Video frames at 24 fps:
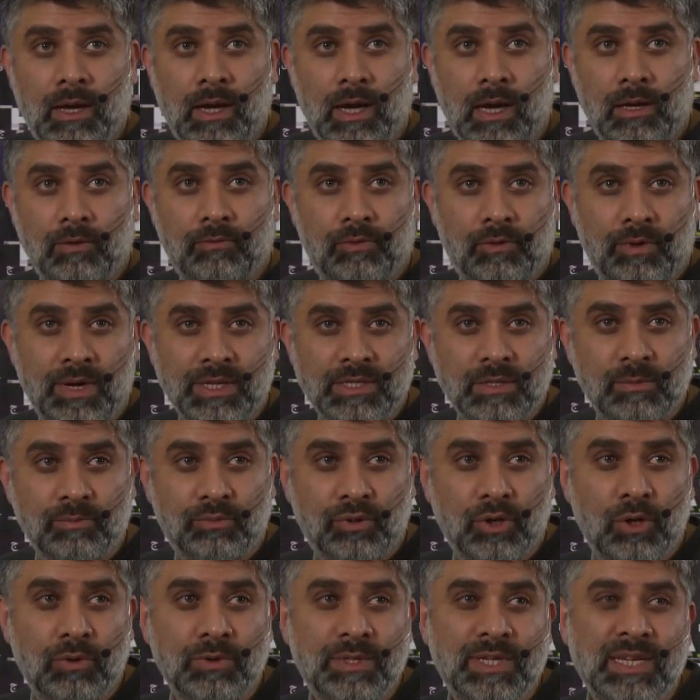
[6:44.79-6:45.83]
And fluorescent
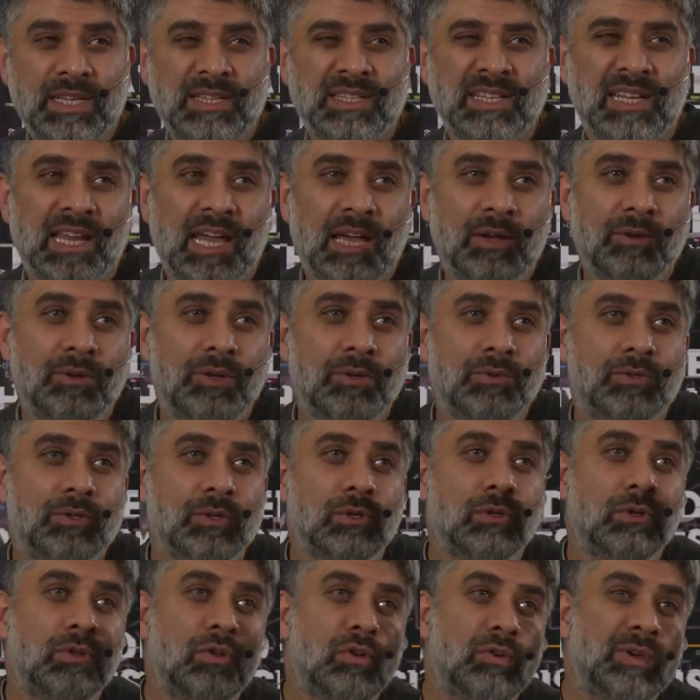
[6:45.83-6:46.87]
proteins allow you to
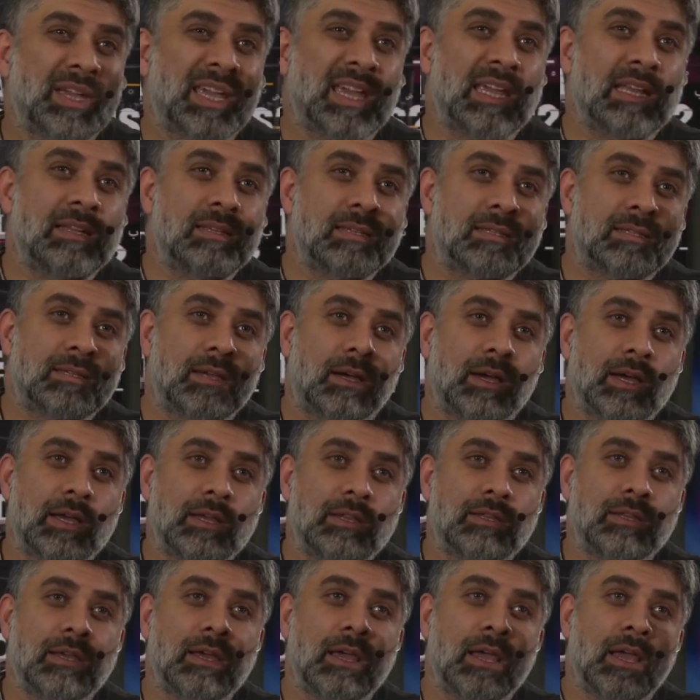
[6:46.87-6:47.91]
look
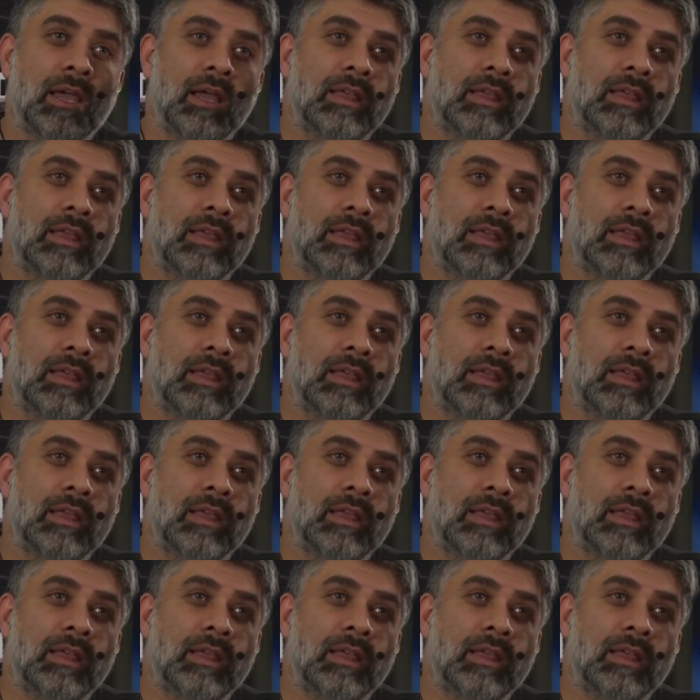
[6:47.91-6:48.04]
inside